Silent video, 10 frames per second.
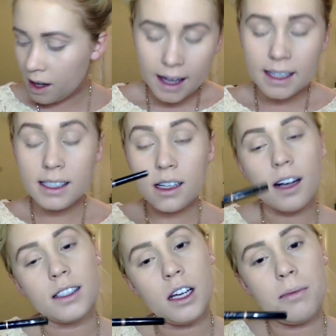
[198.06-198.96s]

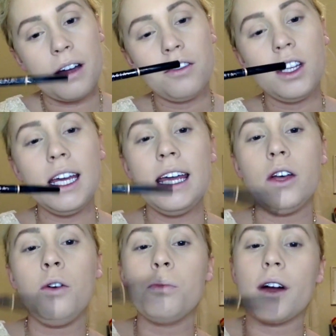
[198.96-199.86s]
Anastasia Beverly
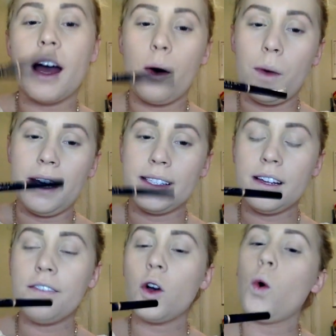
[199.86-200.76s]
Hills Brow Wiz,
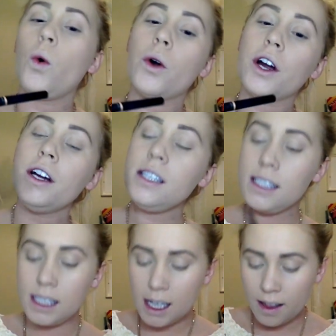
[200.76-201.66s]
of
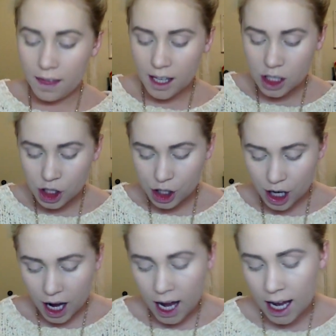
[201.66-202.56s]
course, in the
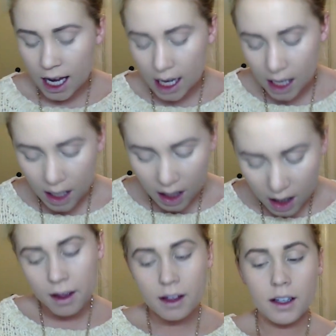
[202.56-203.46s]
shade
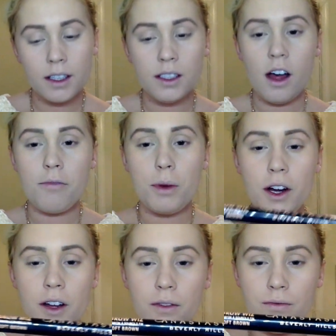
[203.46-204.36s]
soft
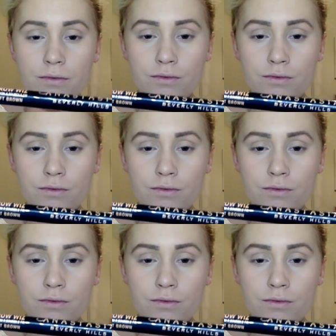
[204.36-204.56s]
brown.